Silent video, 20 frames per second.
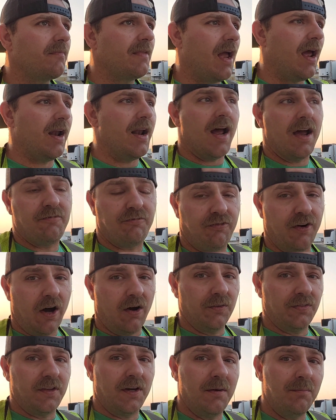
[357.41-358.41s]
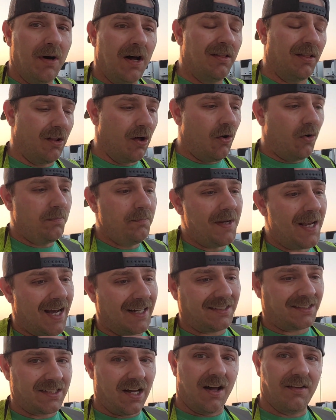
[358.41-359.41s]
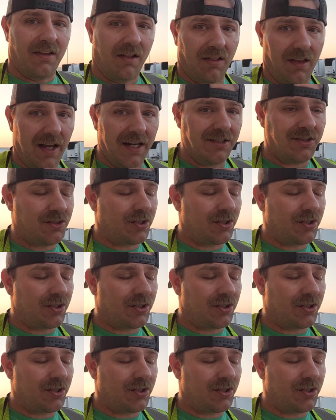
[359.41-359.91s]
And I felt them unload me. I saw the light